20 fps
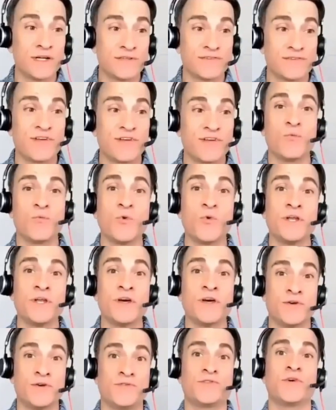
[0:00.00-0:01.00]
about time
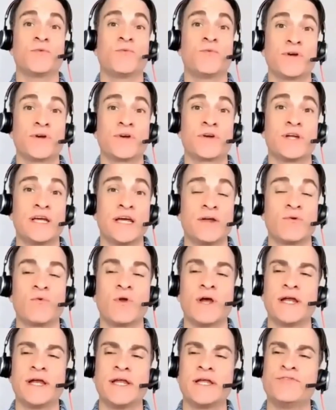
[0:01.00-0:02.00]
windows, so we're going to get
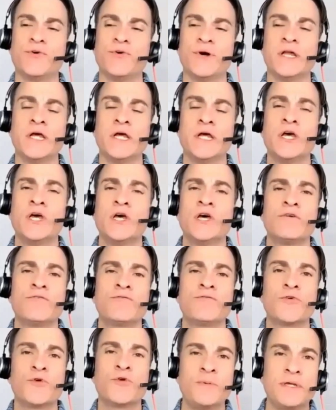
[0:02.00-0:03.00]
right into it.
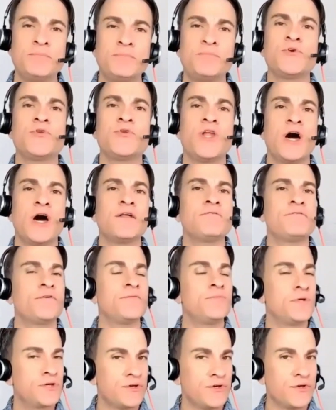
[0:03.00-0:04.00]
For people not
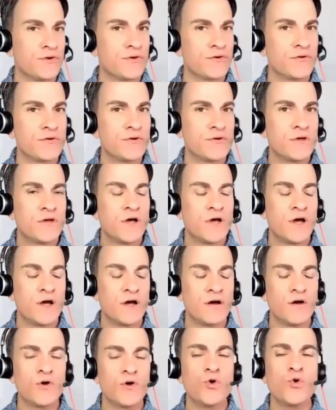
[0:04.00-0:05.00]
familiar,
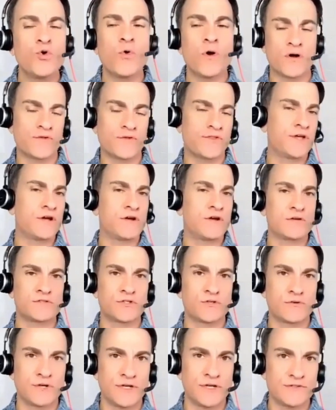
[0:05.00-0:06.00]
who are the
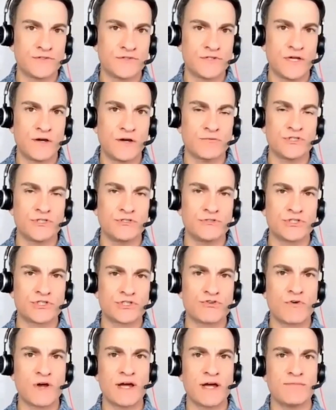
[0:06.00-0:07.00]
Arcturians? How would you
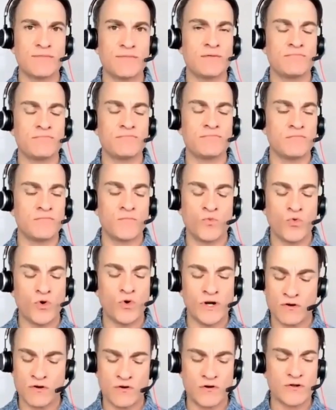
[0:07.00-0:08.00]
describe them?
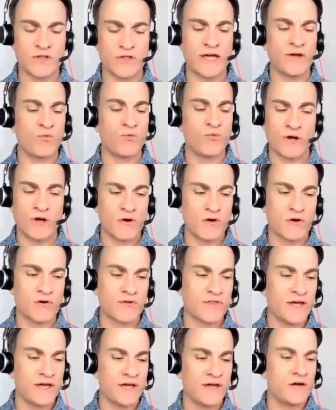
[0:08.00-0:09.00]
What are they? Where
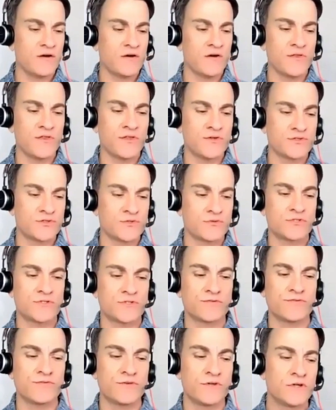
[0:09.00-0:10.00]
are they? All those
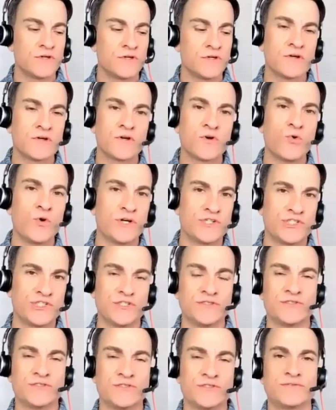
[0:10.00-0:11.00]
sorts of
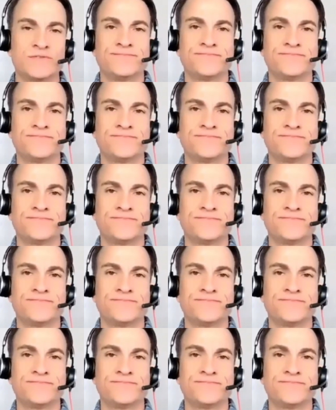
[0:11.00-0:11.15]
questions.